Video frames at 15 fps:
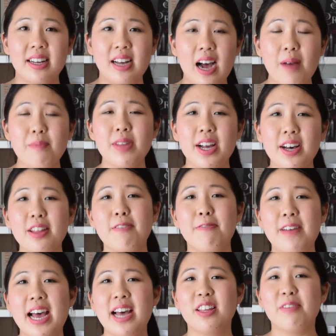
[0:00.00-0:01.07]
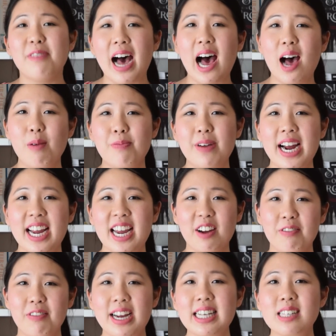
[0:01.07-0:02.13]
I'm not a fan of
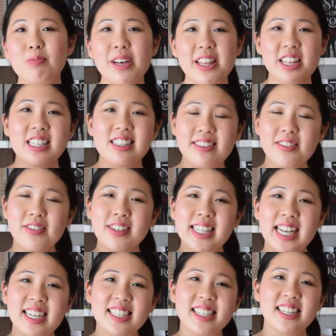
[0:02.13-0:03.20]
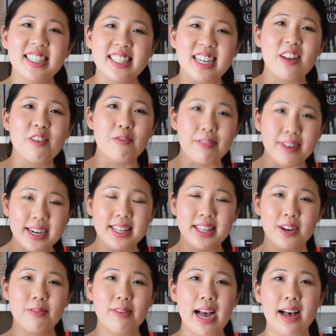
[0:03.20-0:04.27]
heartbreaking reads, but this one was actually done
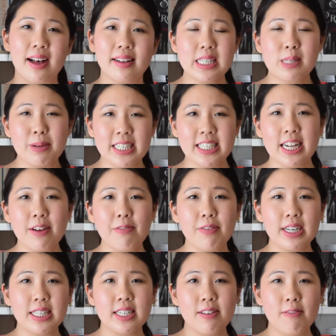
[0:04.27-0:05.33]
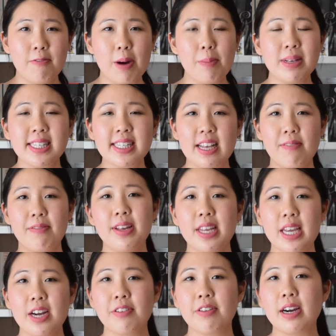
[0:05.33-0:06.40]
really well. Especially written from a
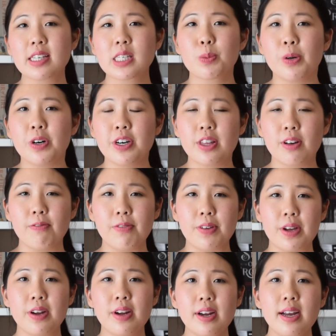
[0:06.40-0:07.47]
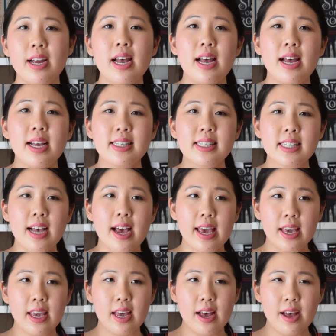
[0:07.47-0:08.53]
7-year-old's point of view. It's
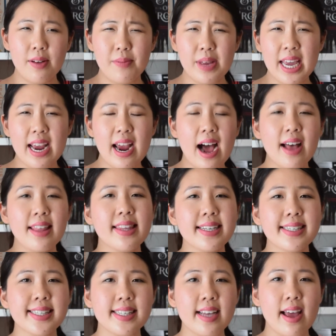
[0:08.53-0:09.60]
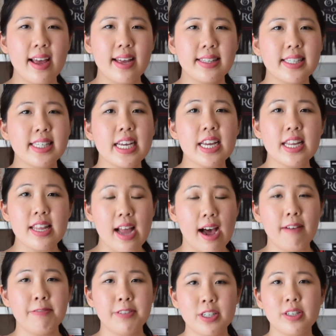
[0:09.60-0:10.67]
like he understands
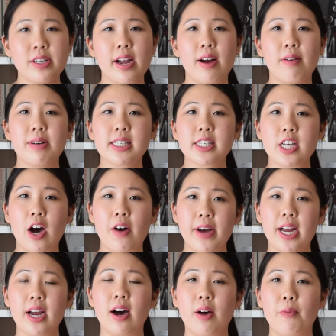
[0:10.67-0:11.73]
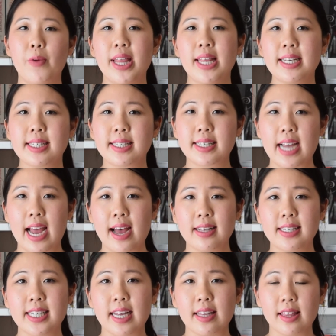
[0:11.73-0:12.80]
enough to know what's going on when his dad
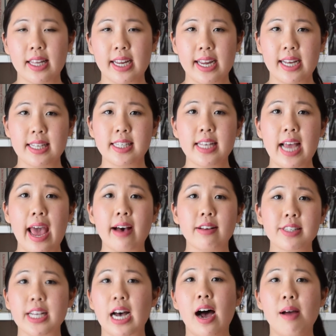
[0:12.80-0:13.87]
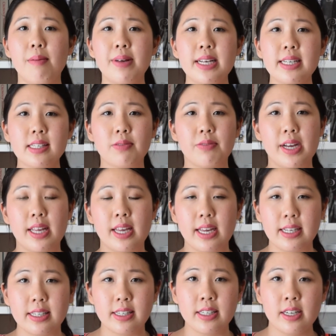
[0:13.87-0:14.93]
suddenly gets Alzheimer's when
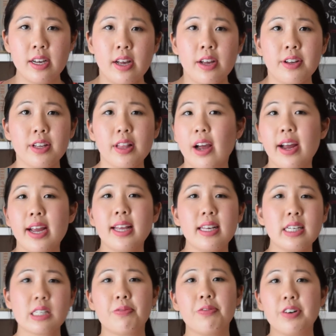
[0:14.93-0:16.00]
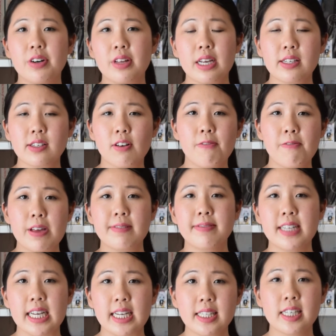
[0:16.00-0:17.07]
he's, you know, in his 40s or
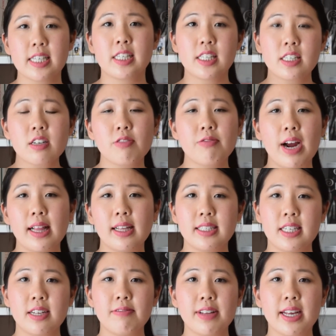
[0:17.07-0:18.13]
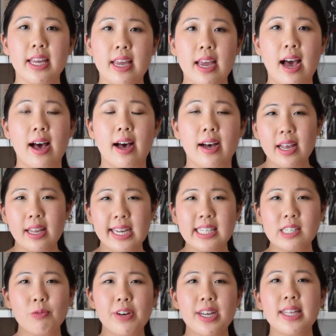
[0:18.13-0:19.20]
50s, he's still relatively young, and
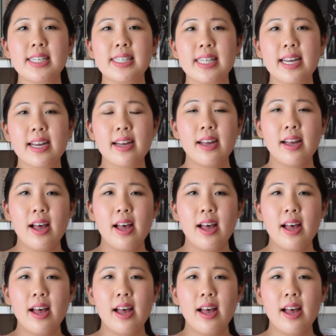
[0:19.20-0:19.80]
he's witnessing